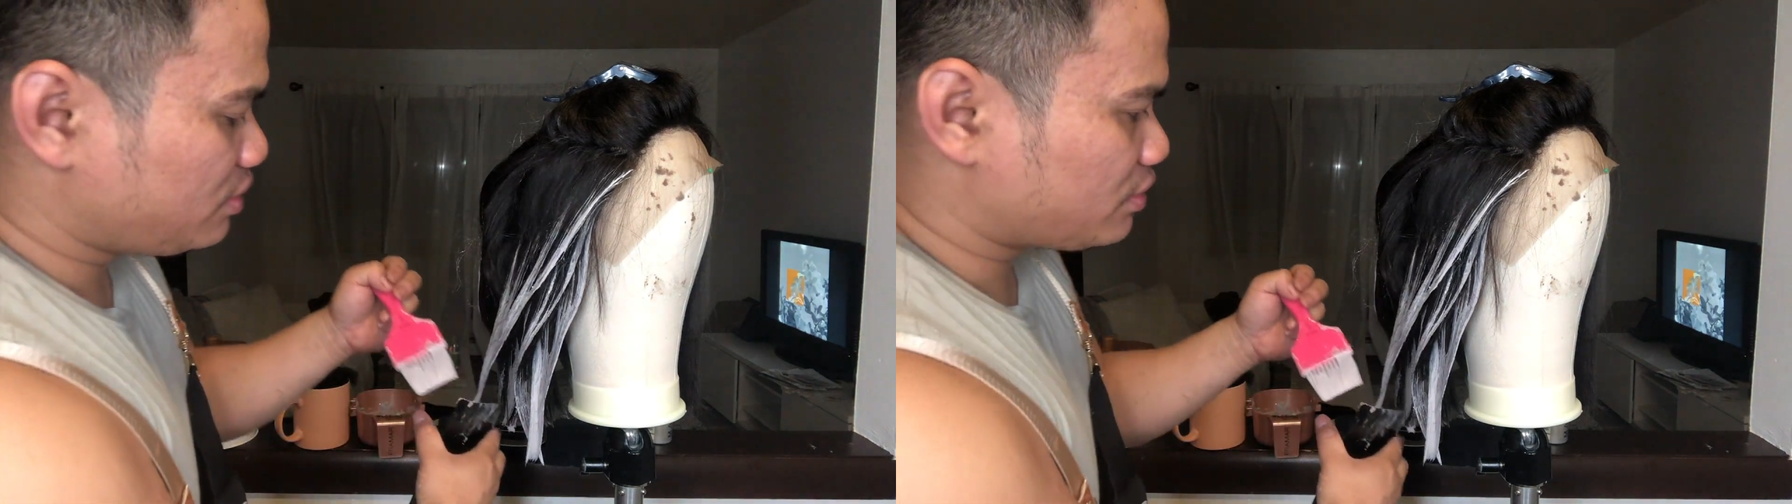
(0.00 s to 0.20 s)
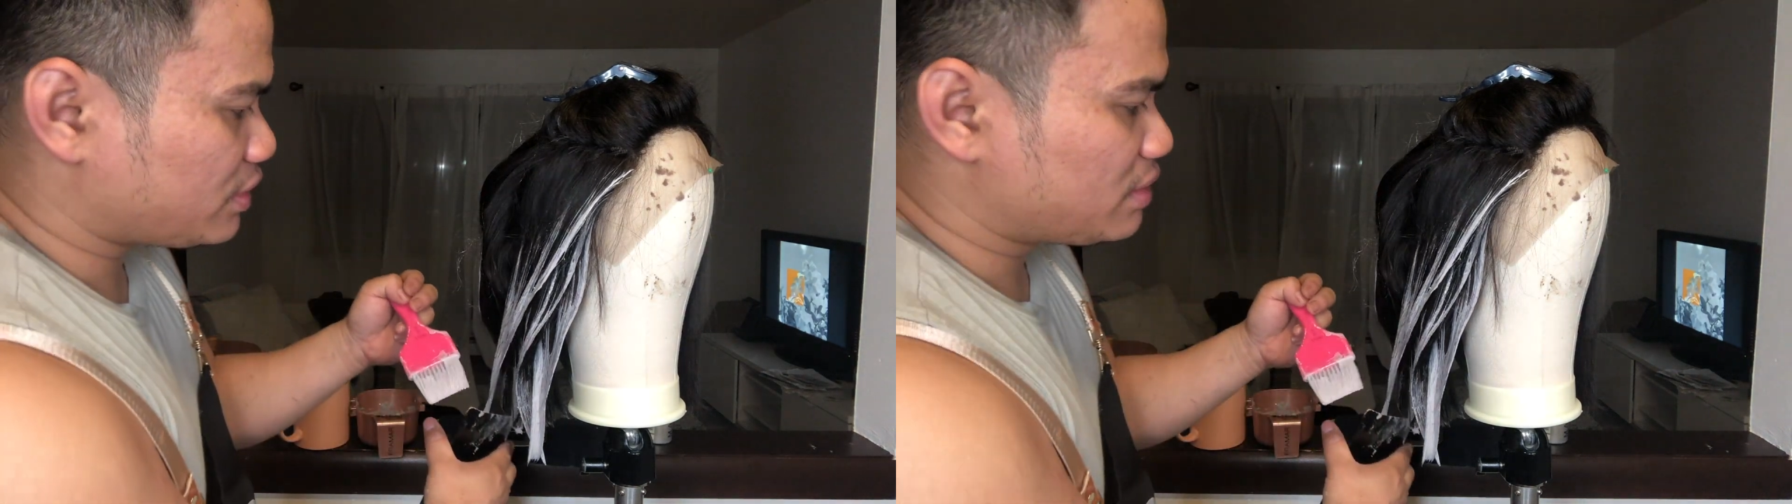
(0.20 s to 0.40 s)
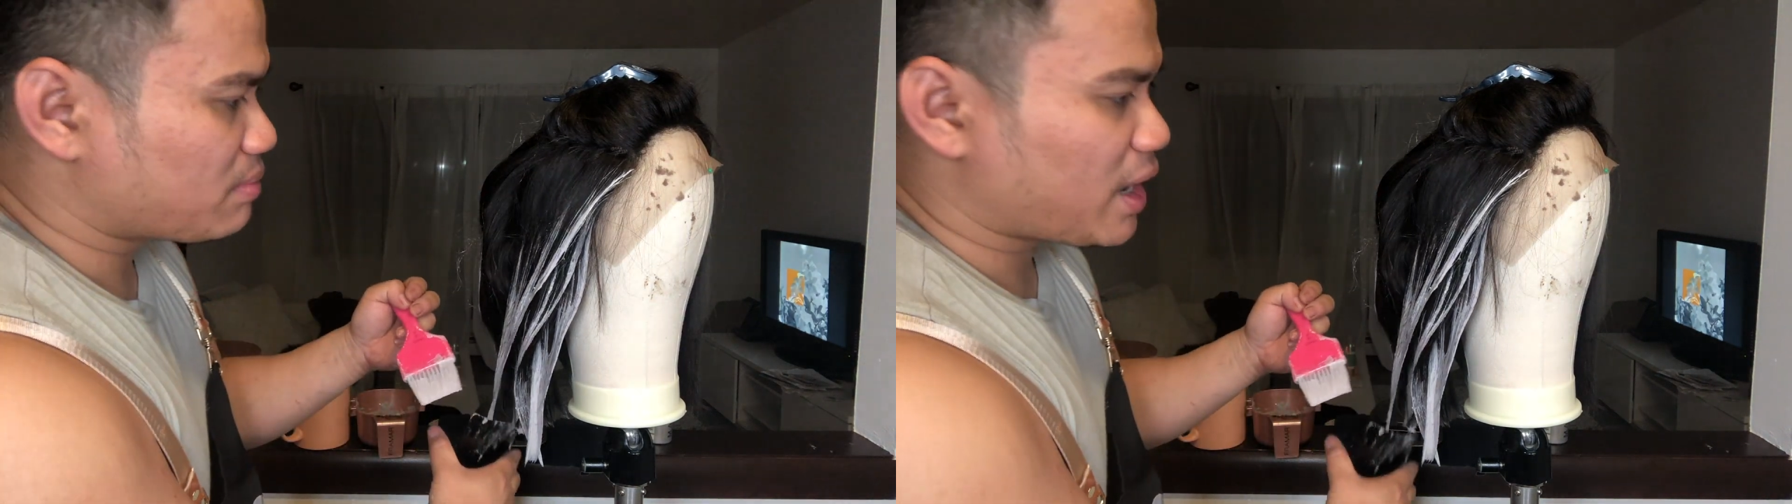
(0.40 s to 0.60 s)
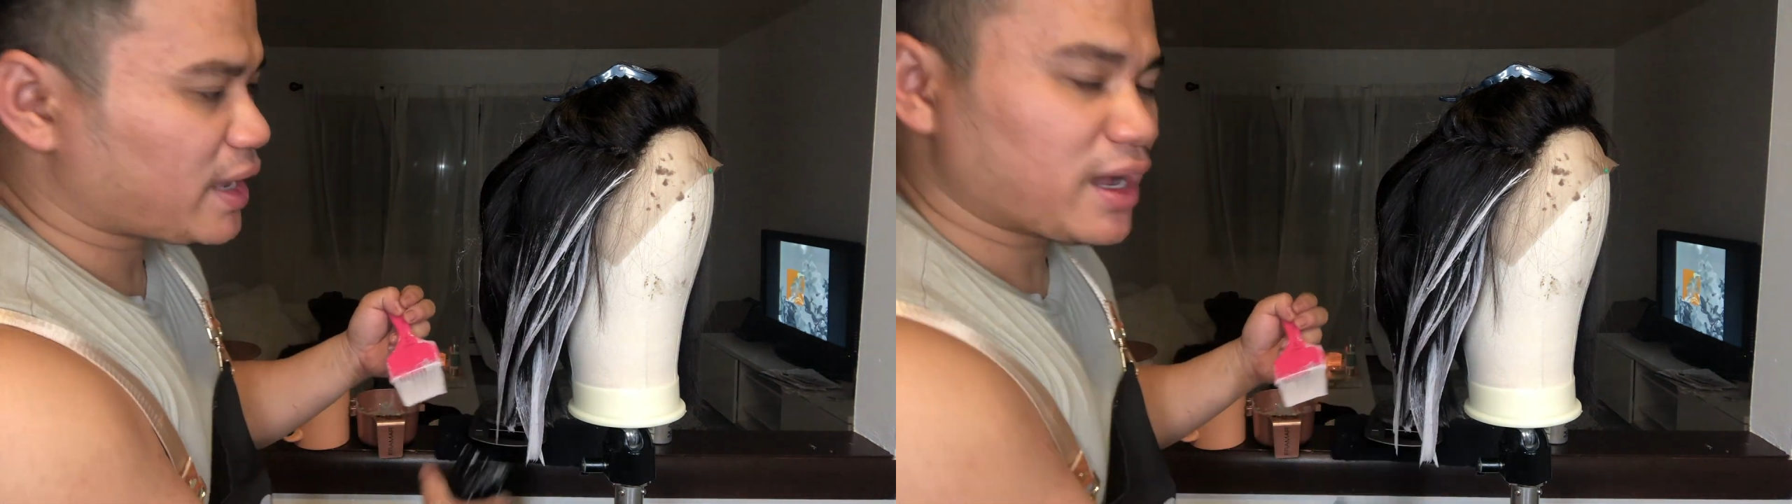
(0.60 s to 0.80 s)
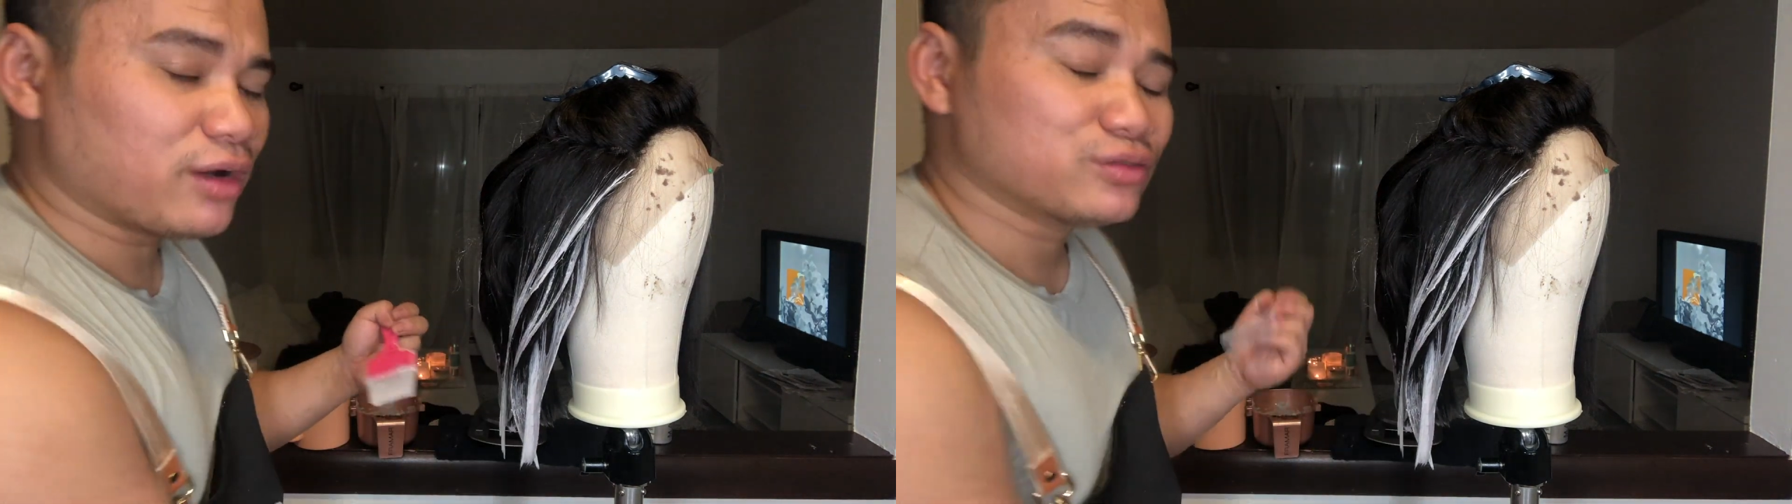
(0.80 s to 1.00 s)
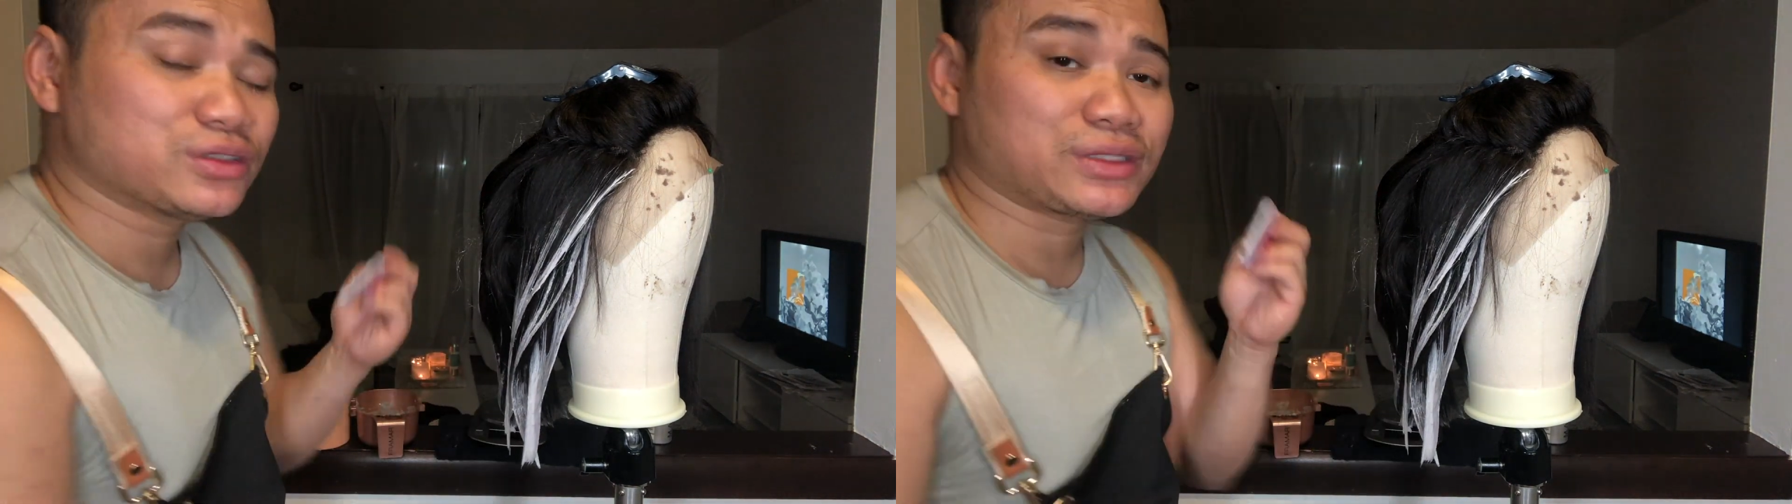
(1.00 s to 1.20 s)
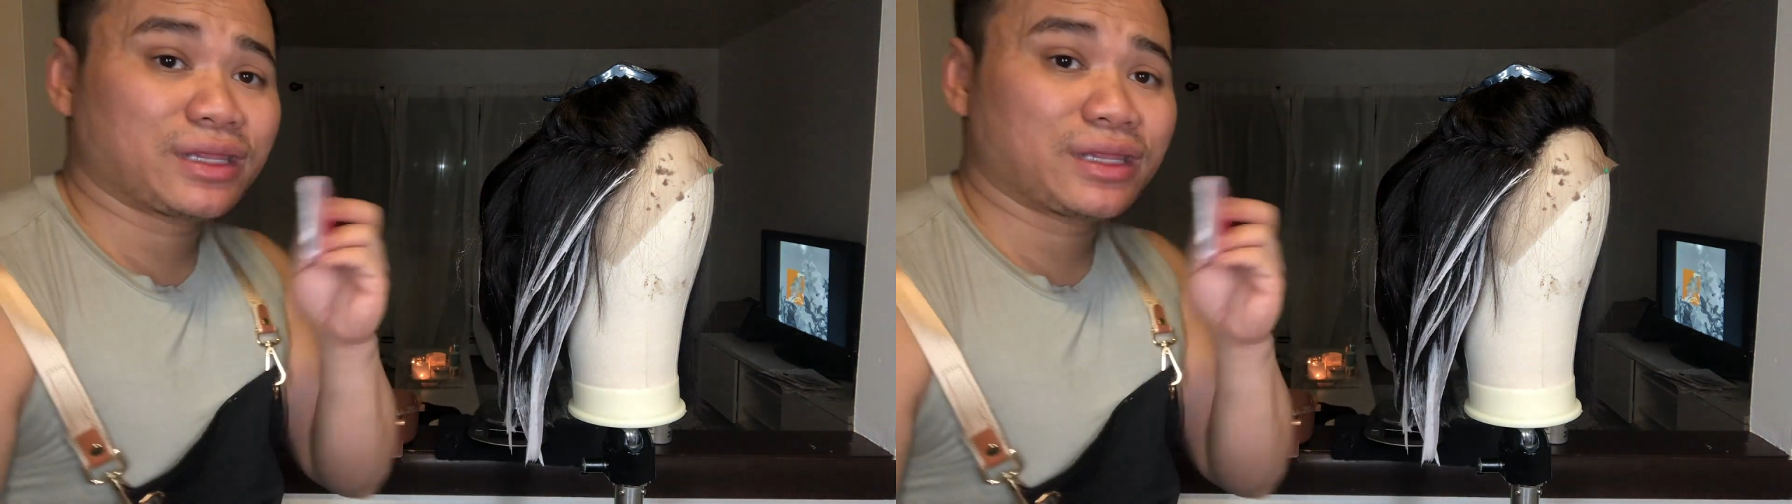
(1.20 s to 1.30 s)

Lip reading: You're in my house,